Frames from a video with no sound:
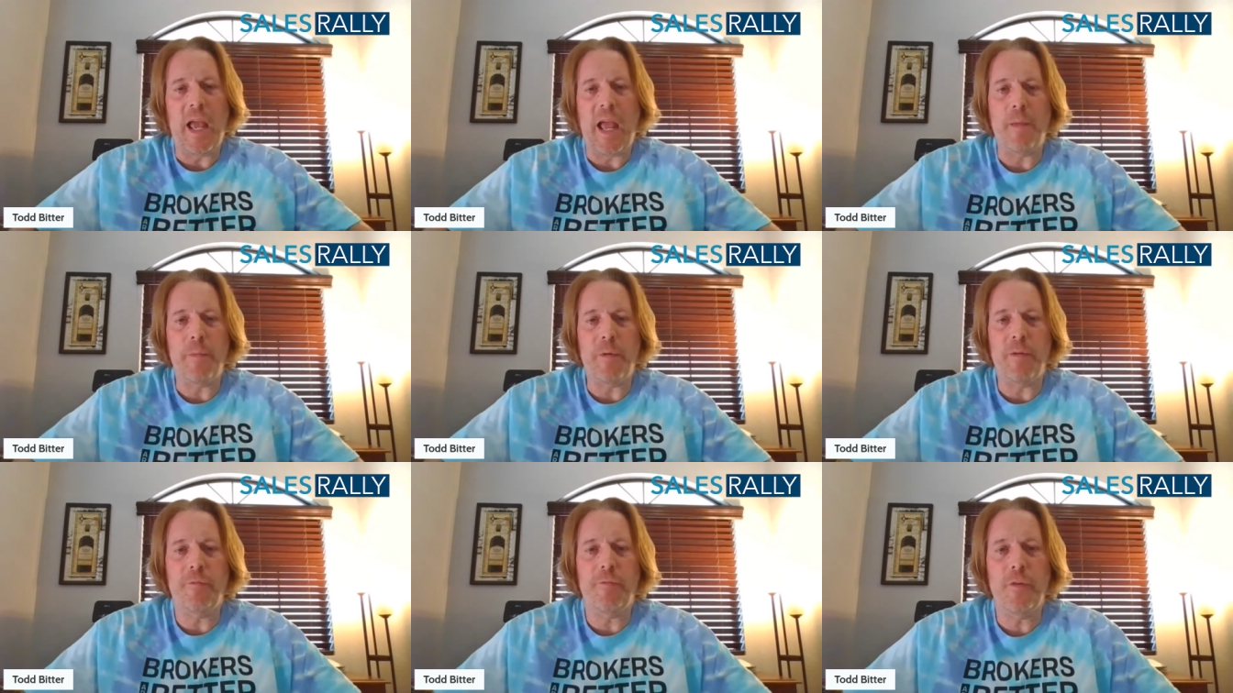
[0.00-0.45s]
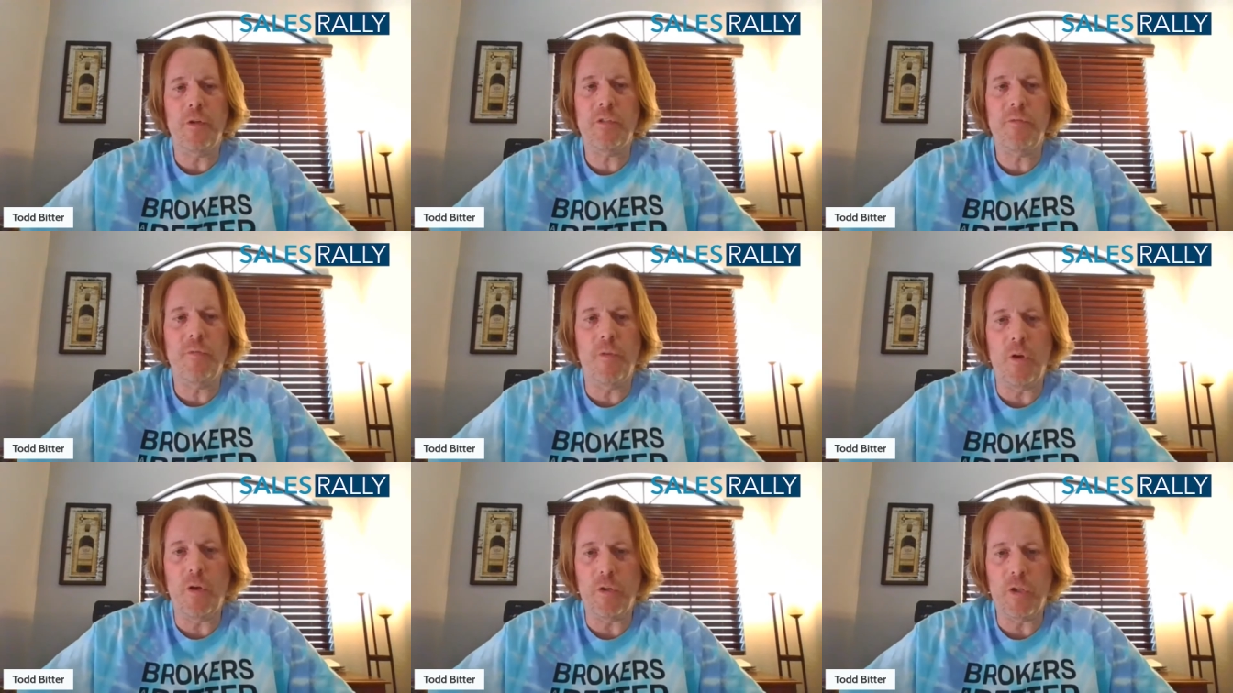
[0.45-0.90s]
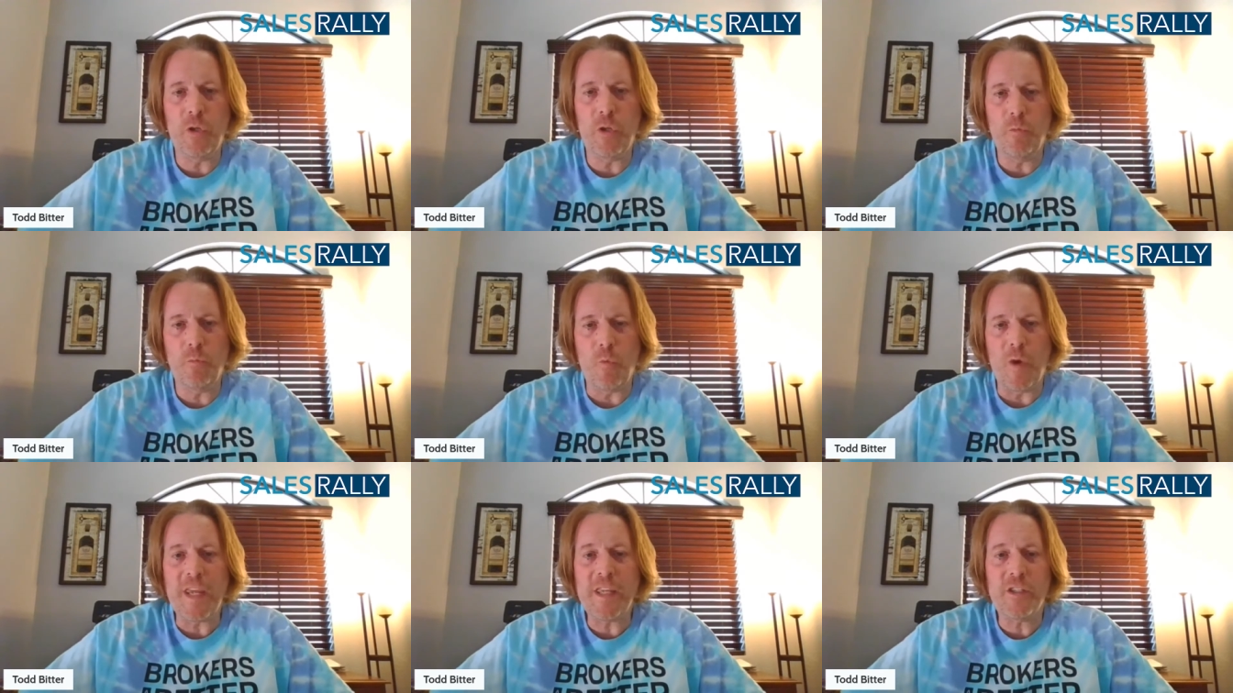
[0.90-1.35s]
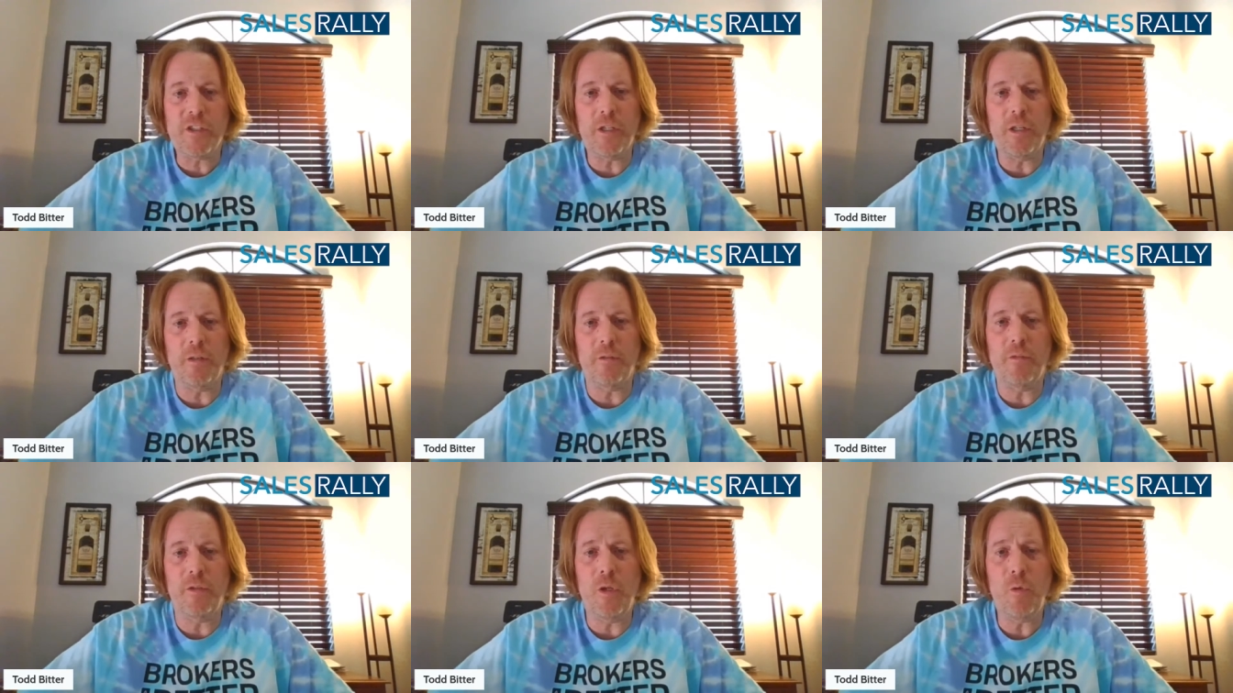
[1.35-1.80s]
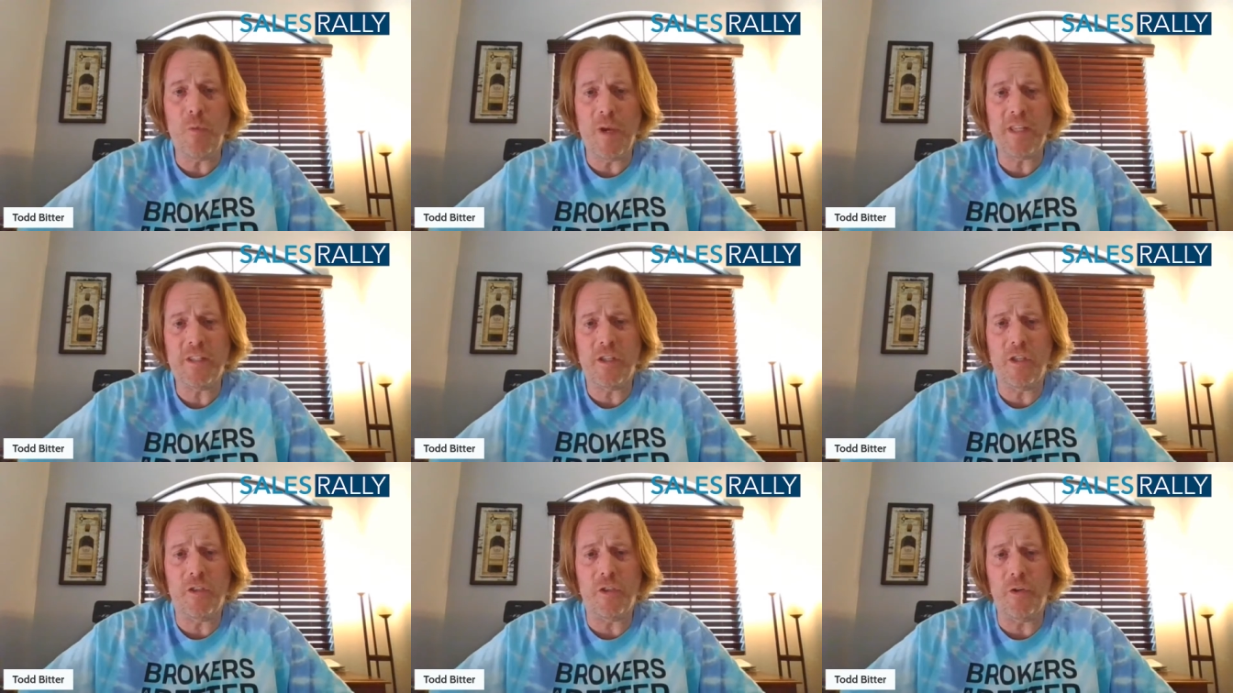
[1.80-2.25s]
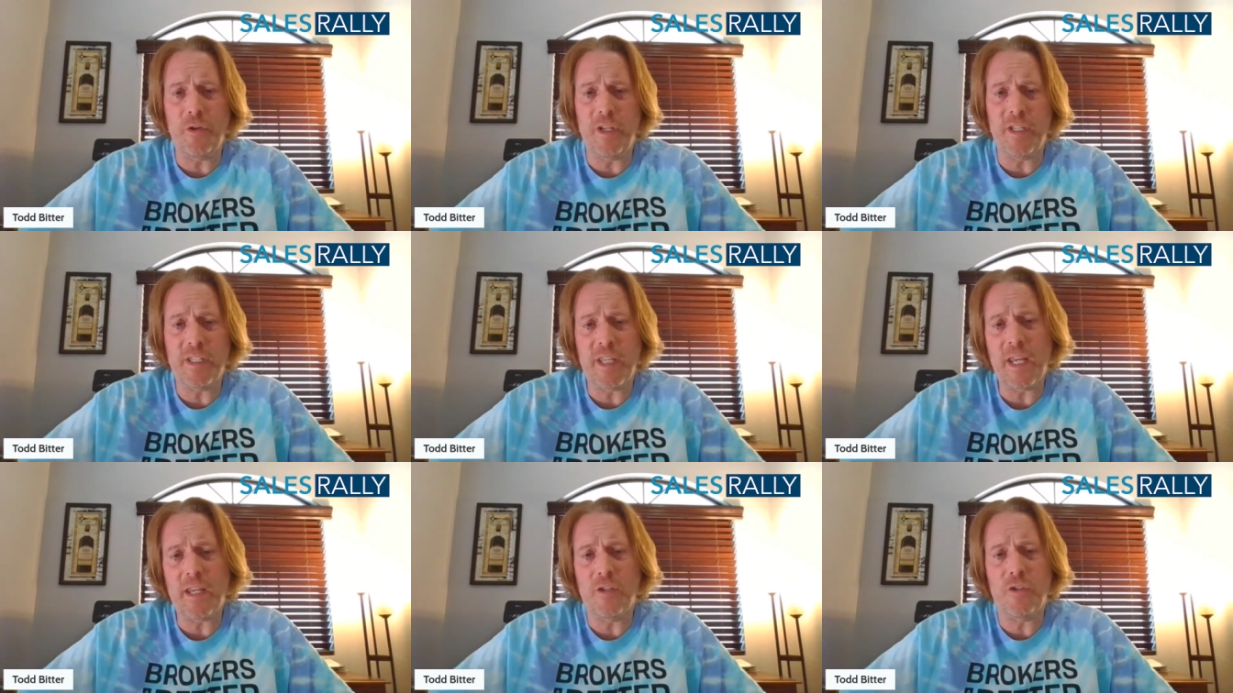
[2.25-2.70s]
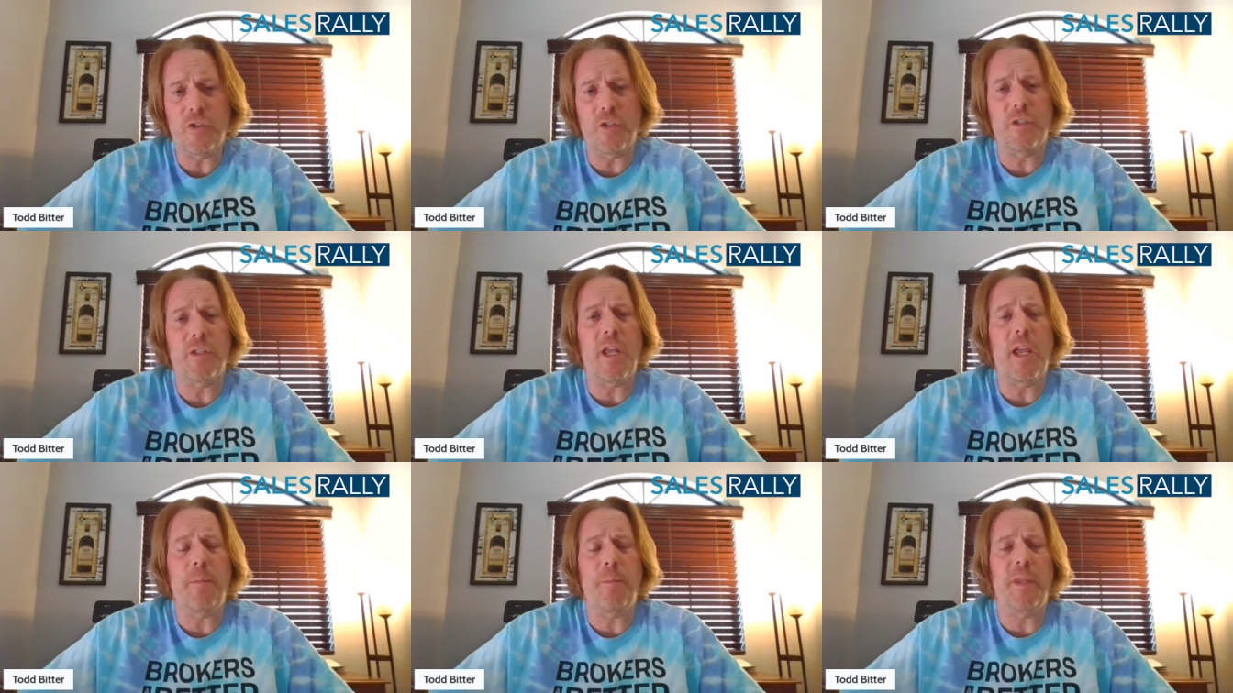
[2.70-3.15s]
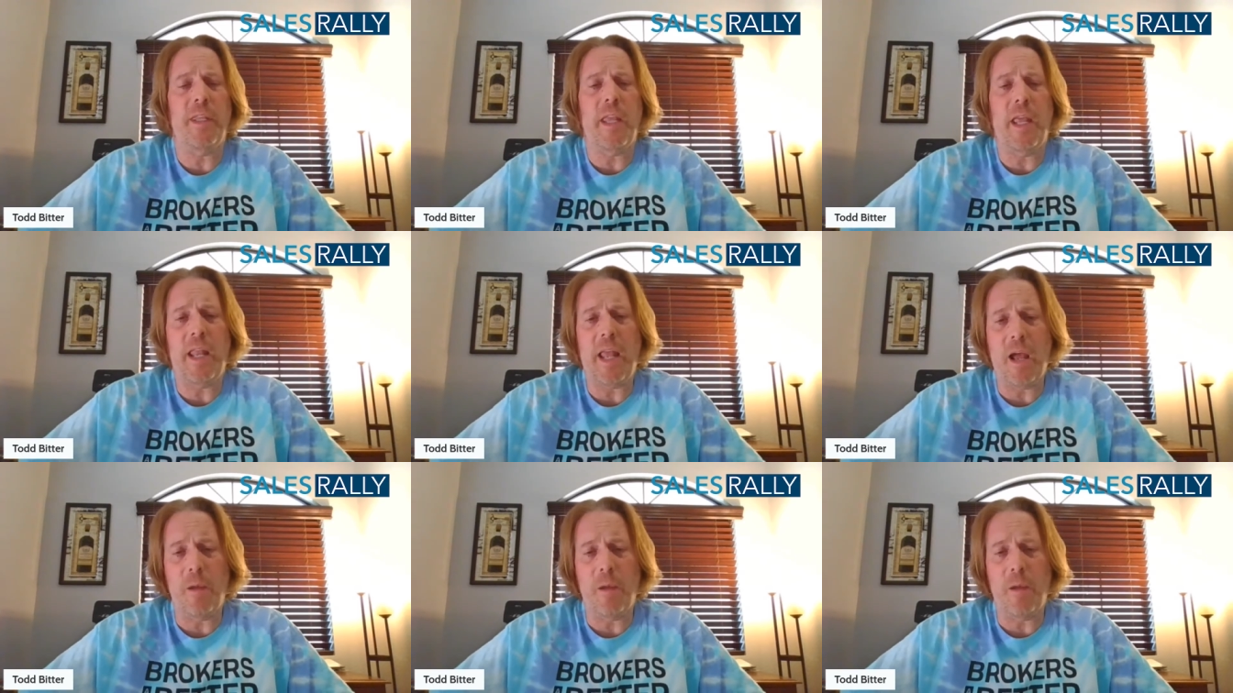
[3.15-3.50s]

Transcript: I mean, first of all, you wasted you wasted 30 seconds just typing that